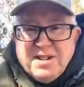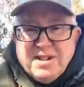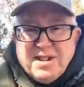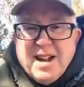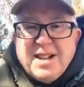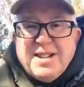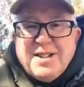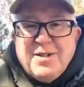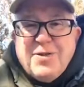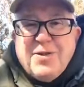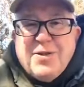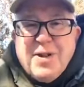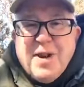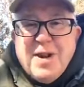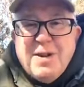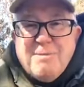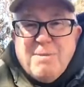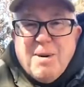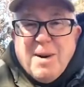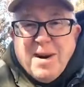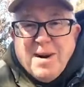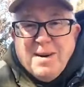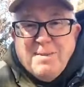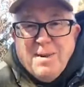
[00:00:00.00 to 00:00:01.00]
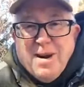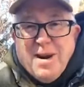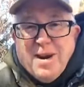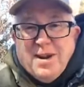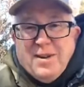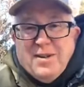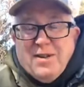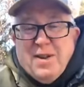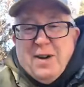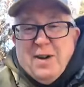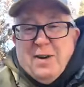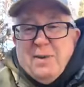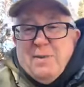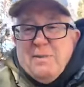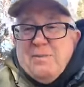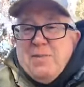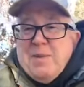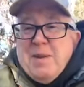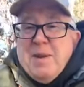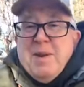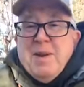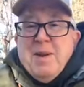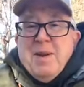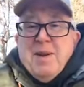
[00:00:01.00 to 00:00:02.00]
That's the fun part about it too.
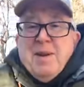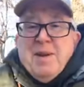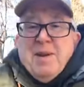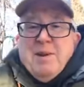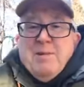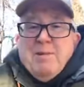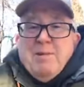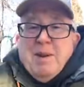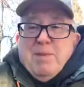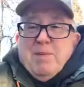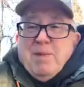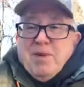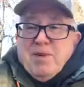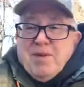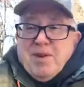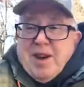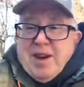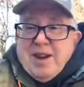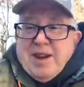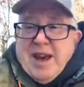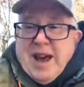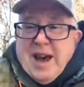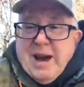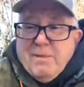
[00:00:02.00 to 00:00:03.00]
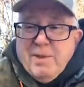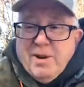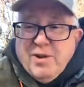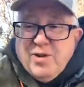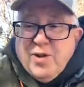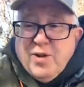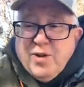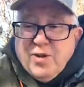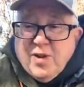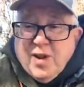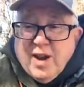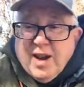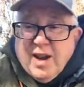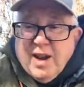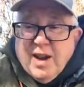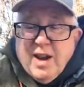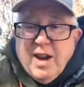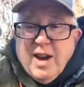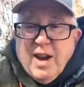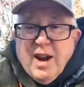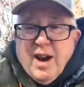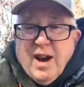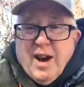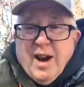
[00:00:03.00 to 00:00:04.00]
People say cabbage usually
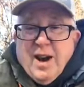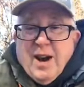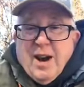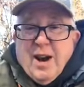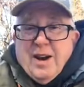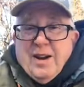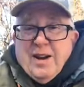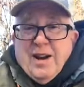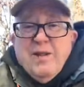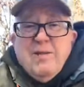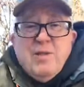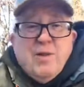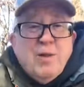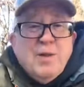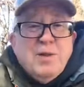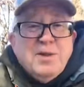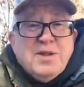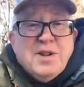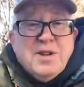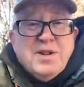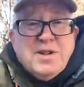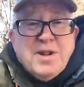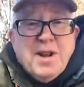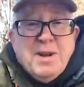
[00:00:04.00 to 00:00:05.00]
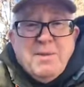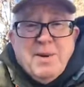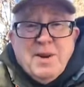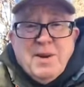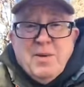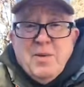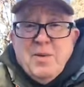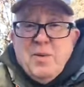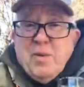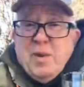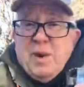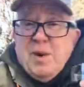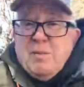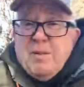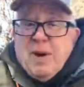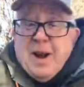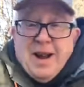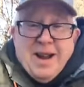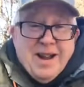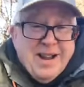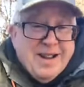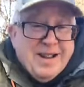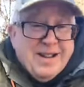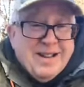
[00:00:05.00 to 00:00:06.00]
influences them, and one of
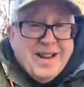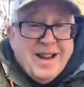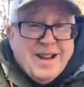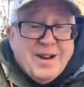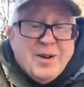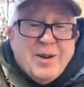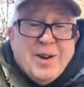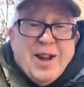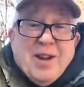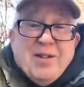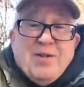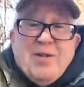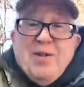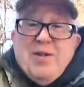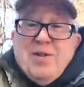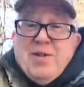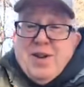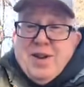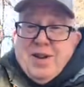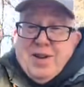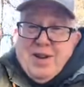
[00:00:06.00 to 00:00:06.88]
my later lessons that